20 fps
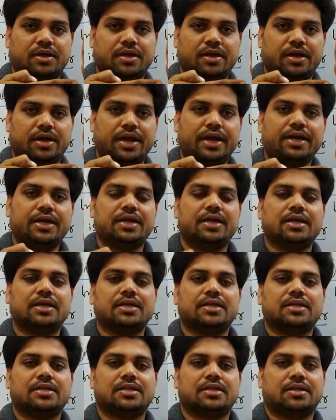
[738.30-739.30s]
Right?
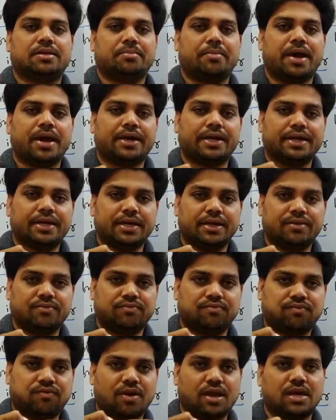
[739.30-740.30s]
The magnetic
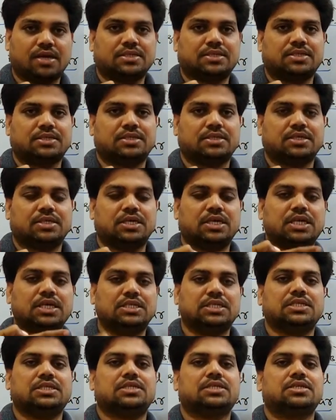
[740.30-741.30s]
flux
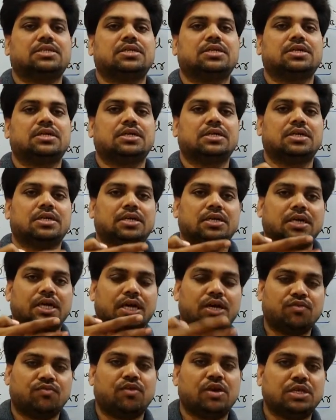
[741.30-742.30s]
is
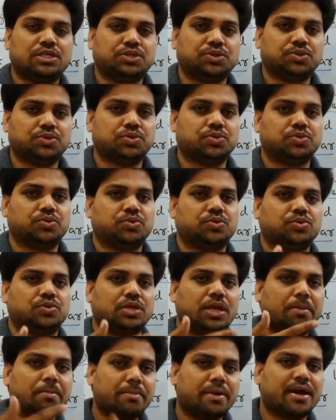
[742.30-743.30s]
equal to
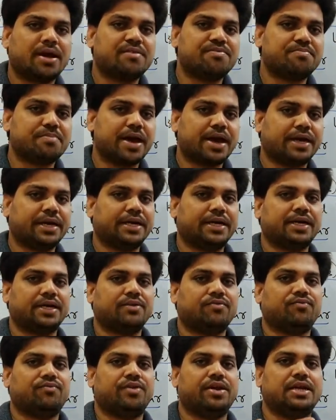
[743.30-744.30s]
number of magnetic
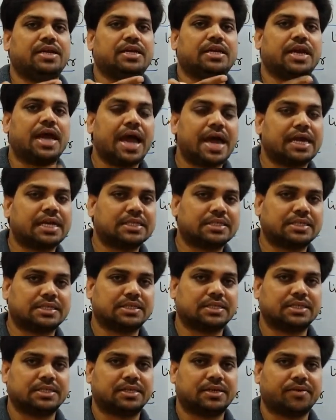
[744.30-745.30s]
field
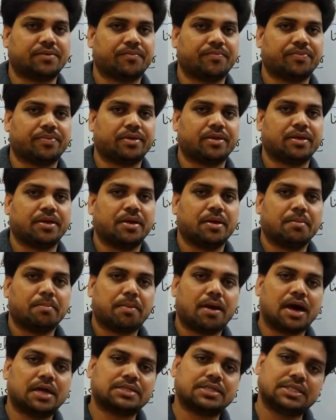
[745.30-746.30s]
lines
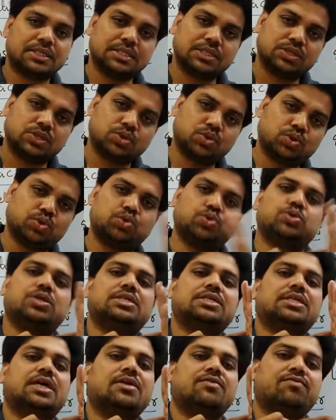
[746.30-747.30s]
passing through the
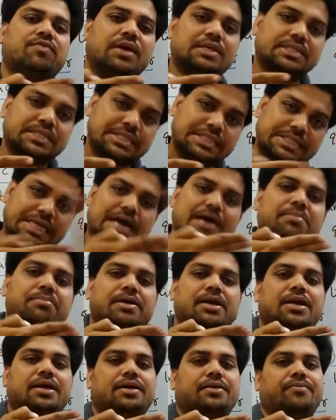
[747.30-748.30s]
surface
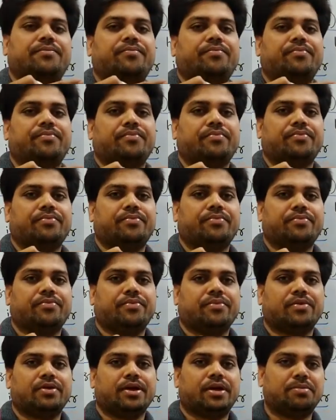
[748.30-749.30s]
normally.
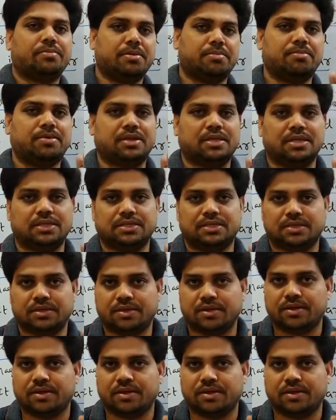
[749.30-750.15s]
Remember this.